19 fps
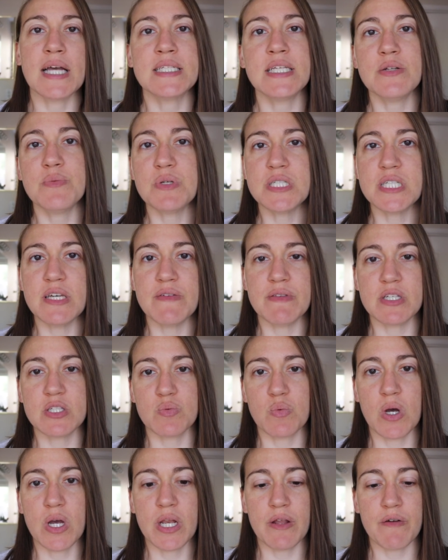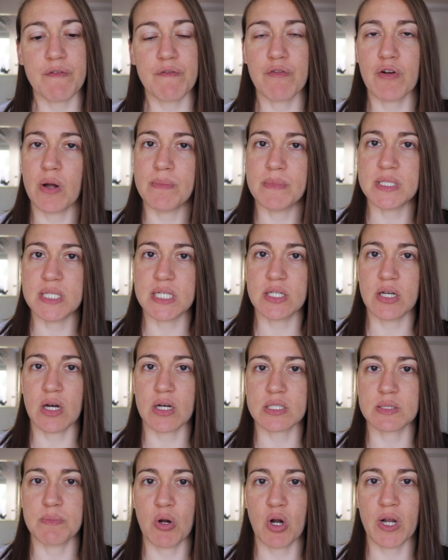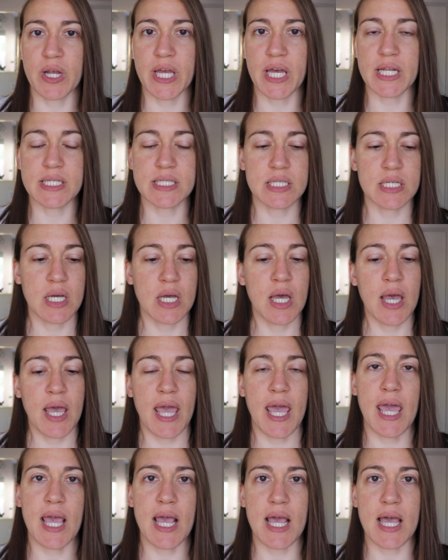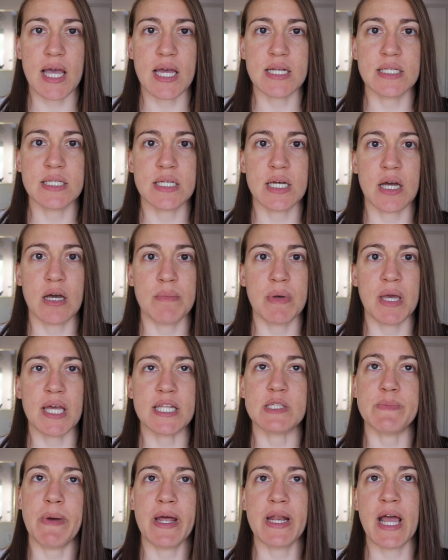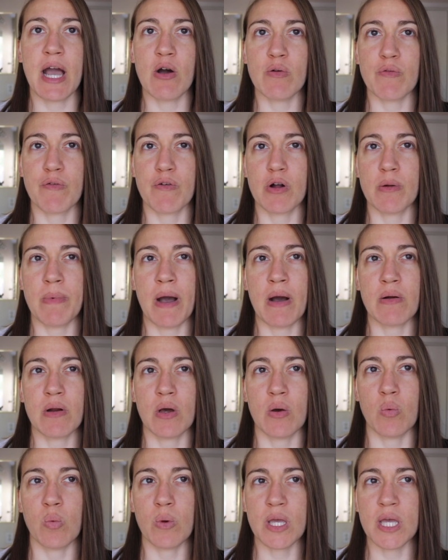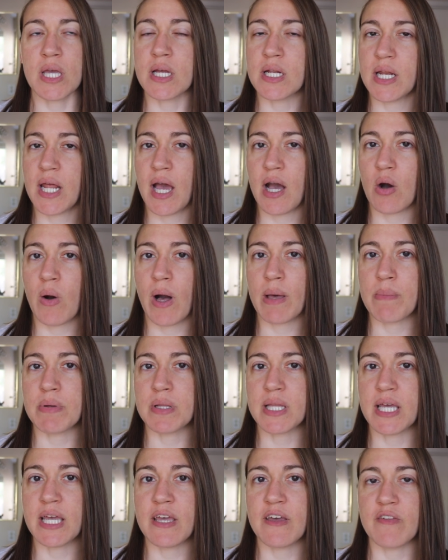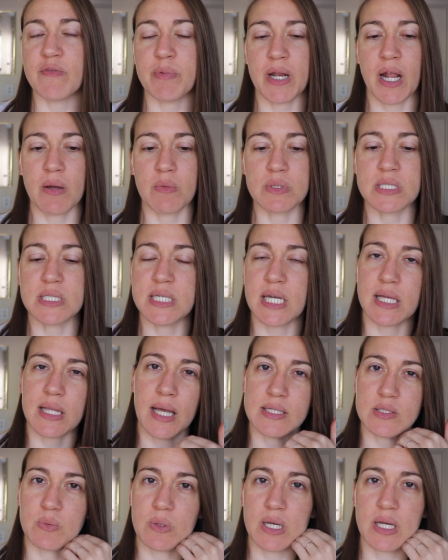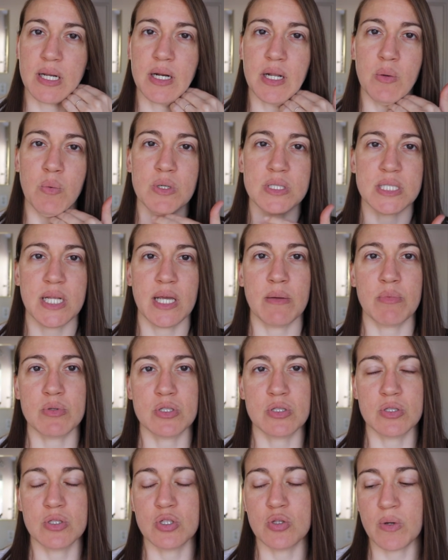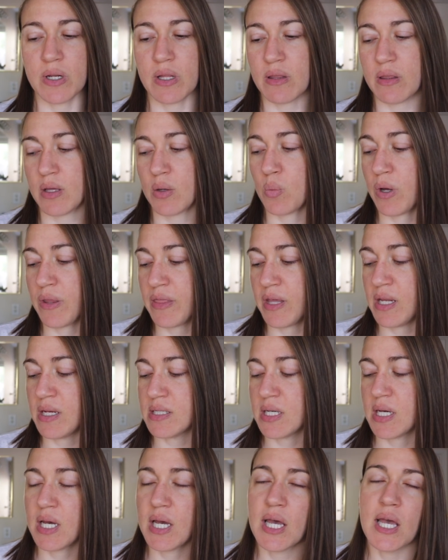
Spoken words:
I did receive this one from the Detox Market, and it's been out for about a week now, I believe, but I was sick last weekend and I wasn't able to do anything with it.